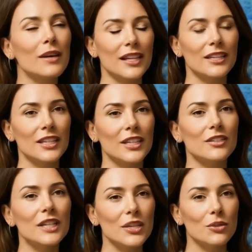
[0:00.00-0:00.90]
open
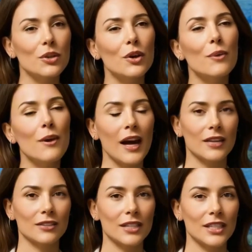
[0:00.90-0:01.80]
communication
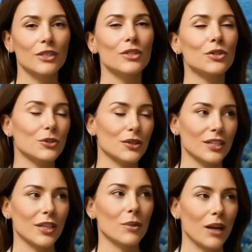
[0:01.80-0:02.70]
is one of the most
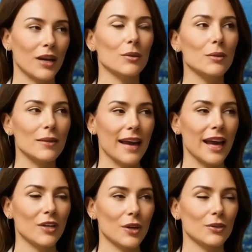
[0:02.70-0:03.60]
powerful forms of
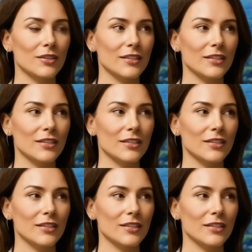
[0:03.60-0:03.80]
foreplay.